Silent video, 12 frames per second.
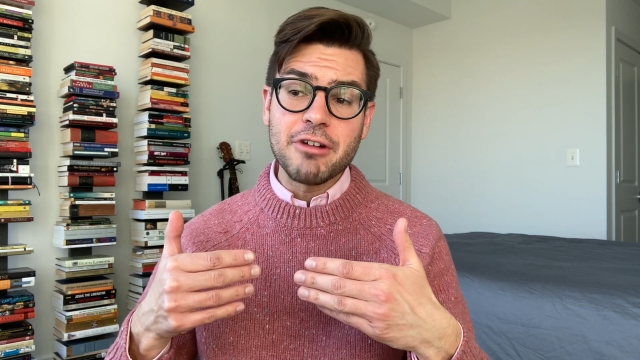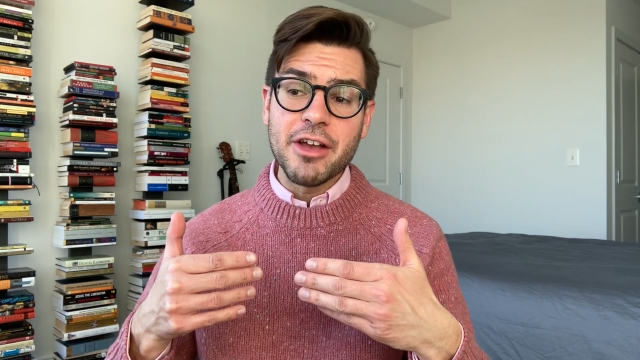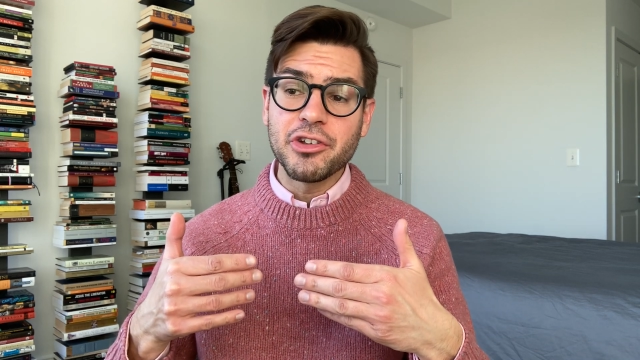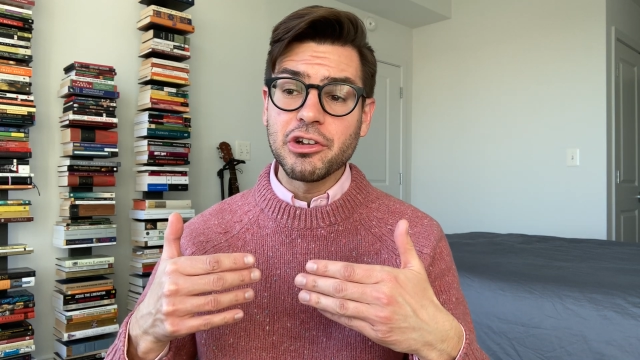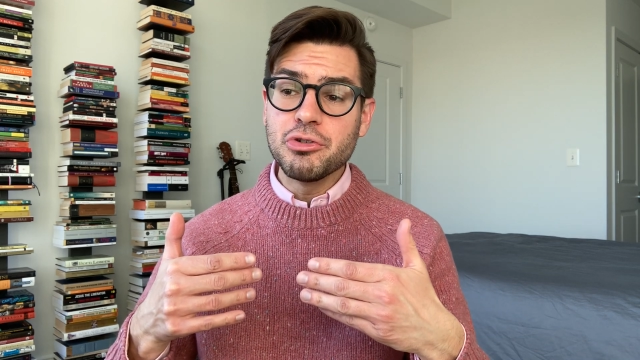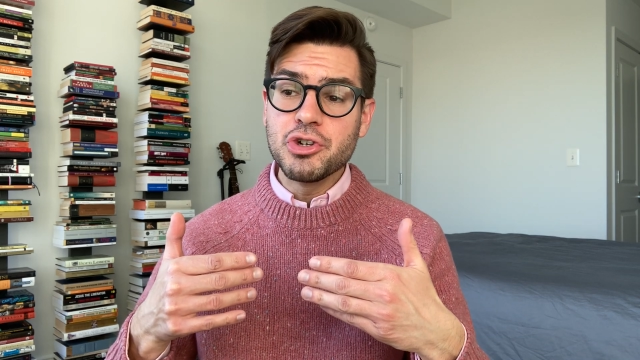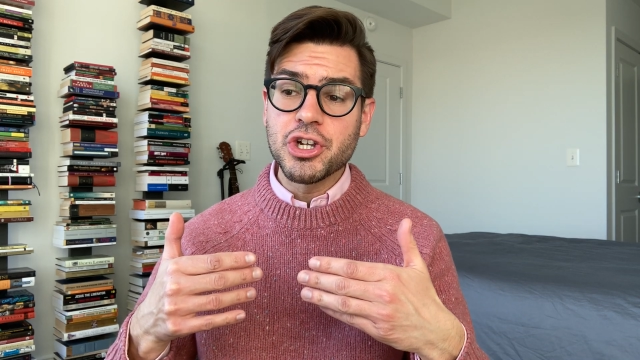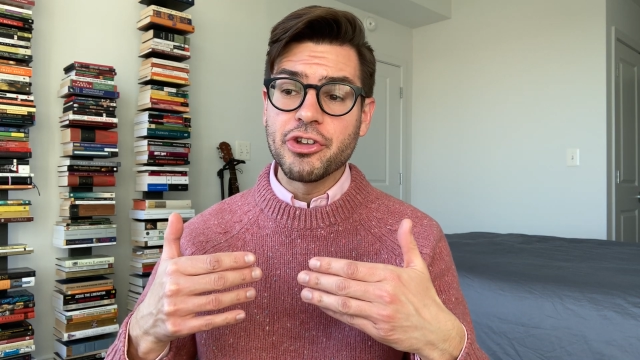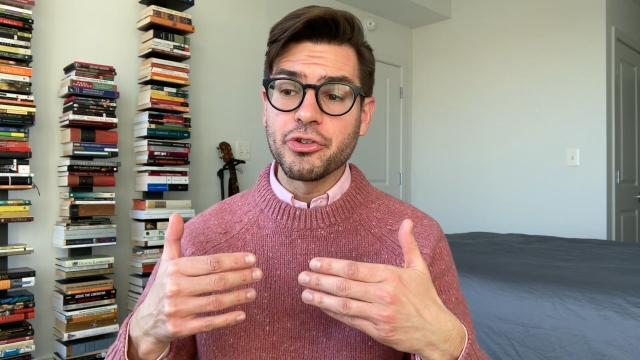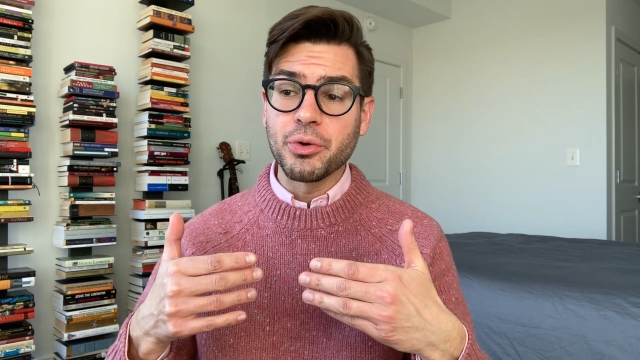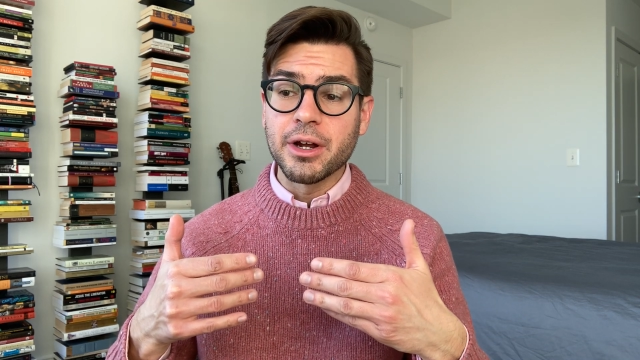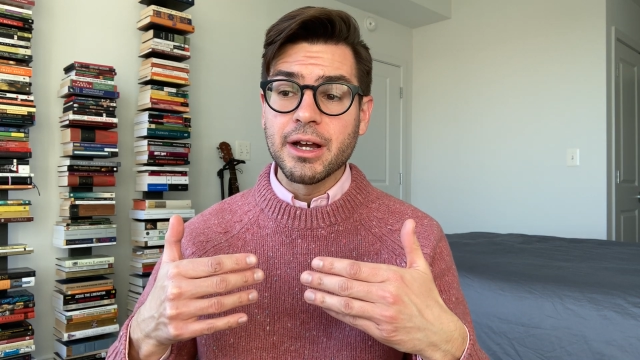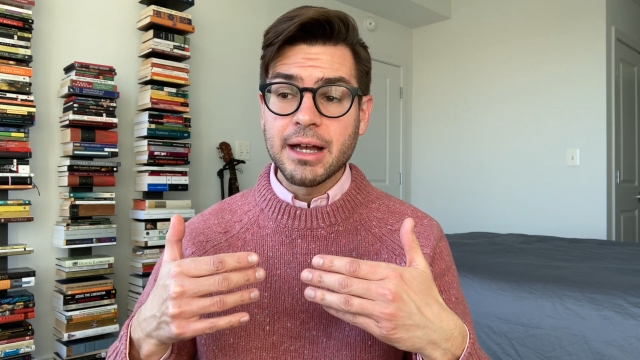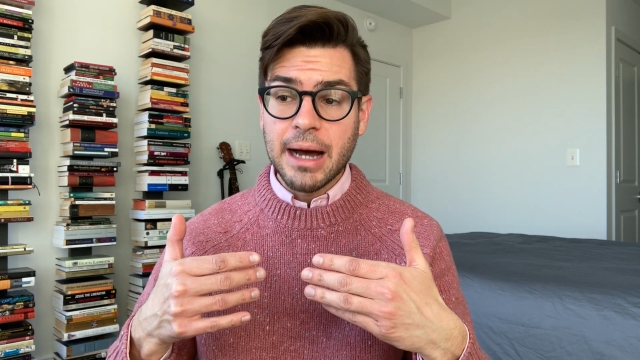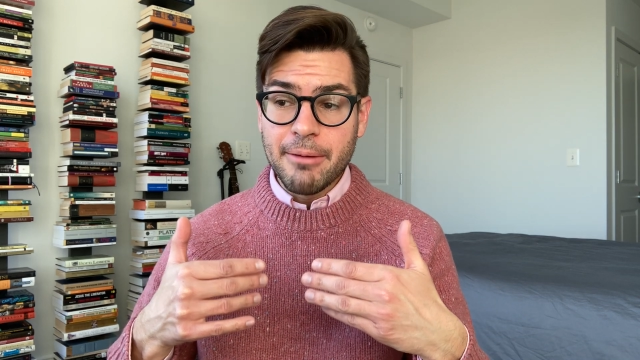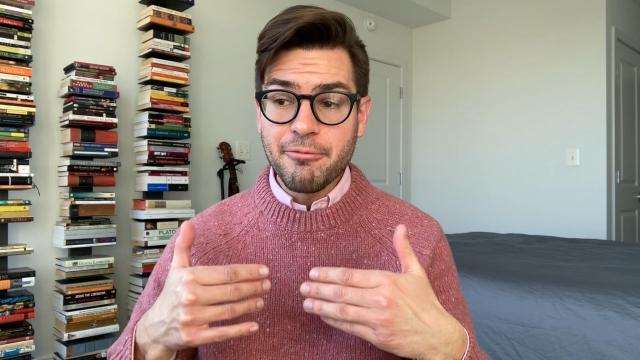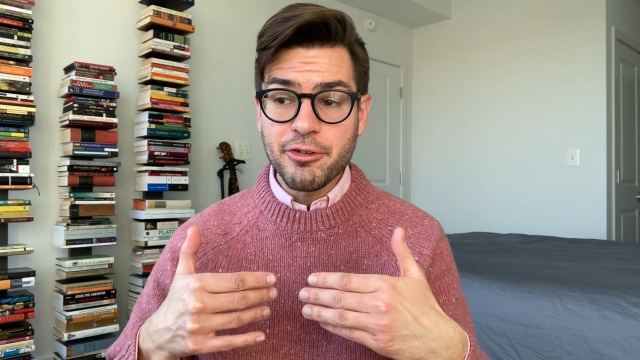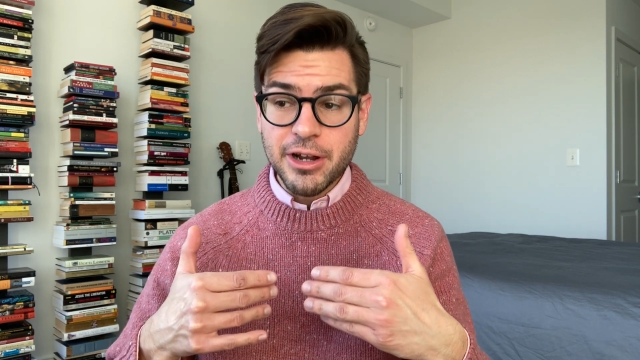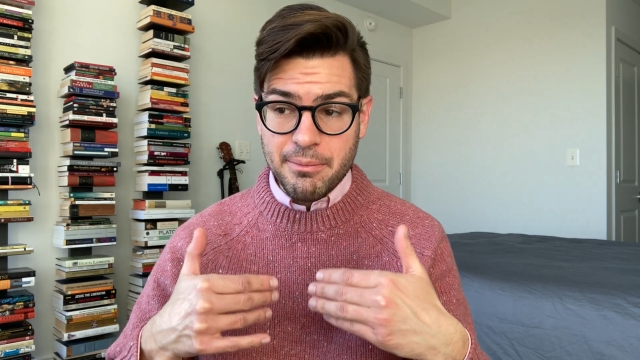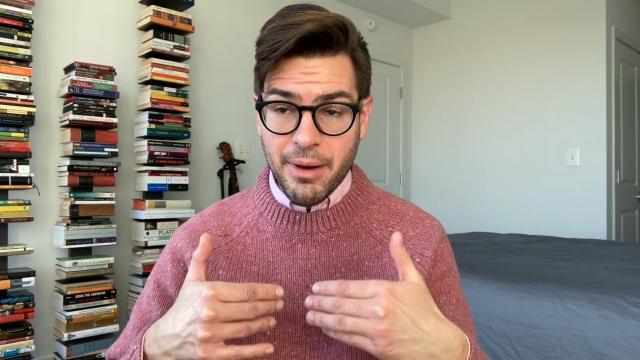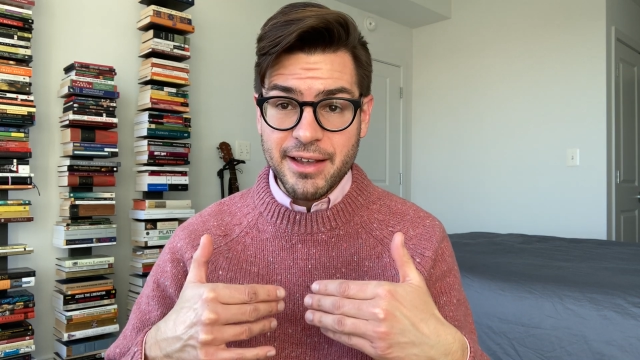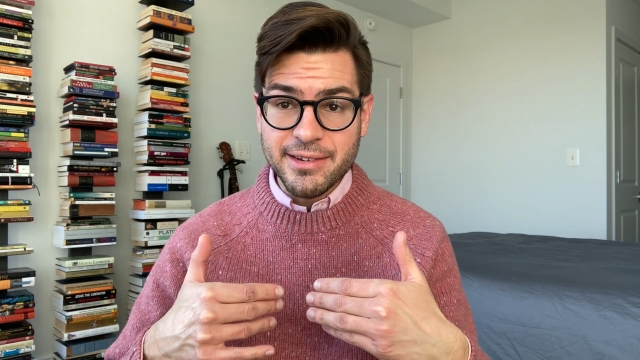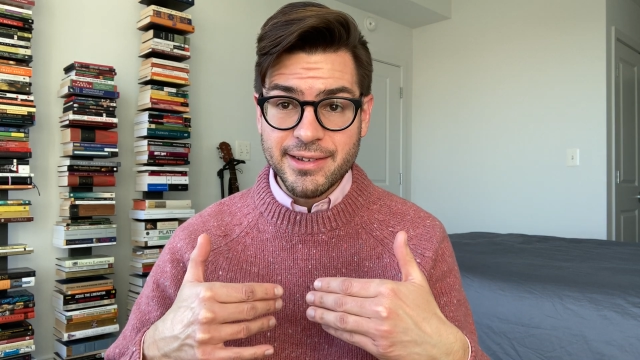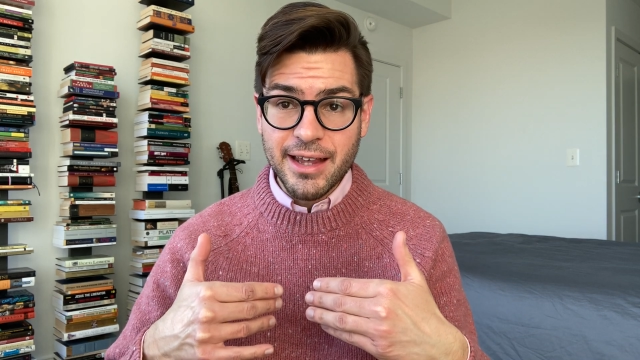resolutions or comforting
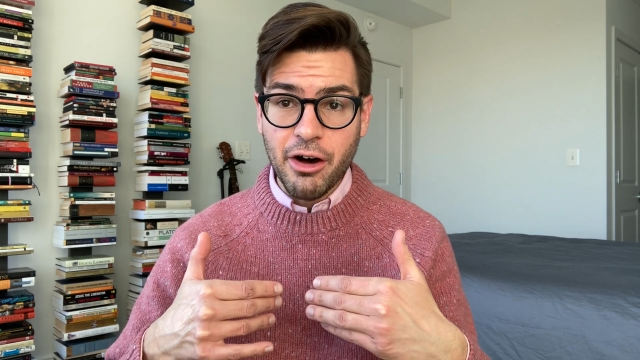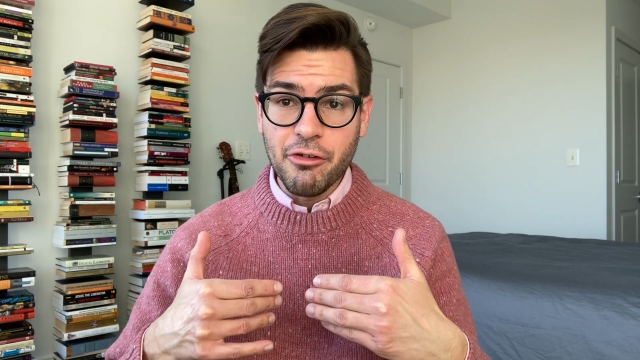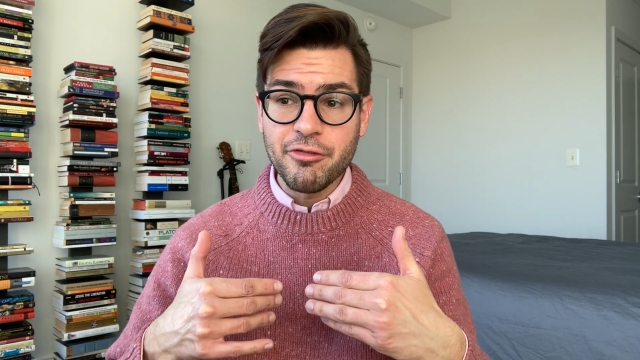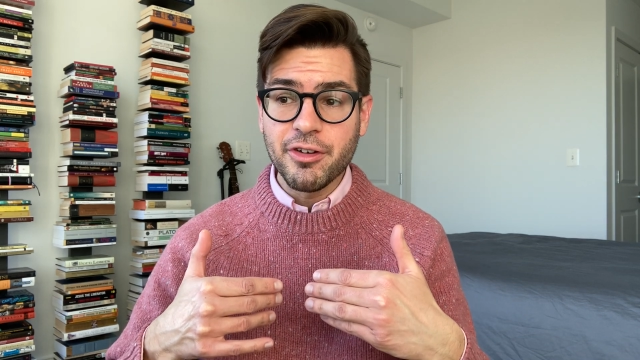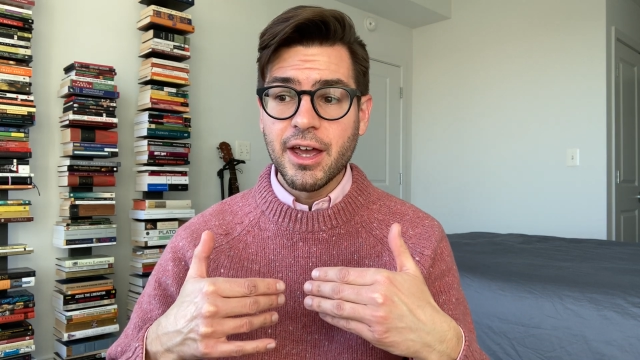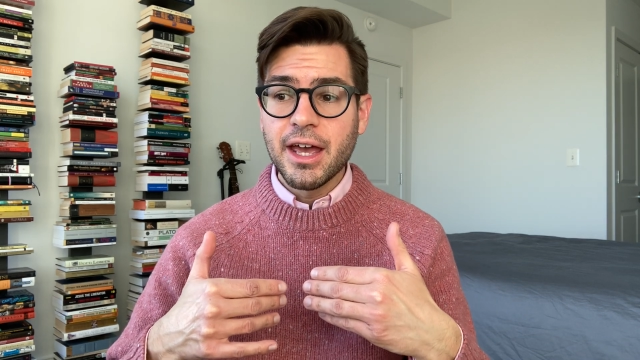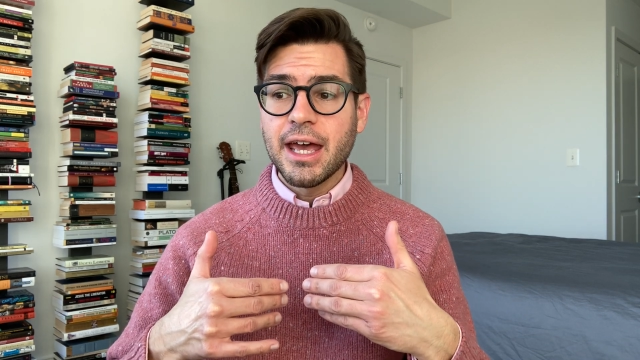myself